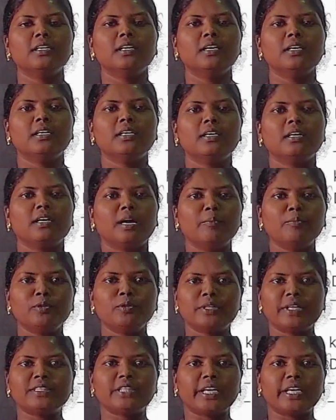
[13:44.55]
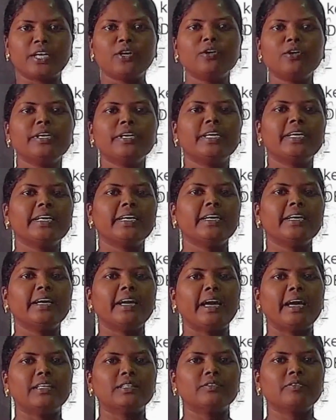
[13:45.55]
By using the DES
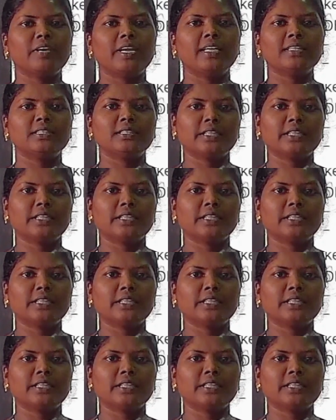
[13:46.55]
algorithm,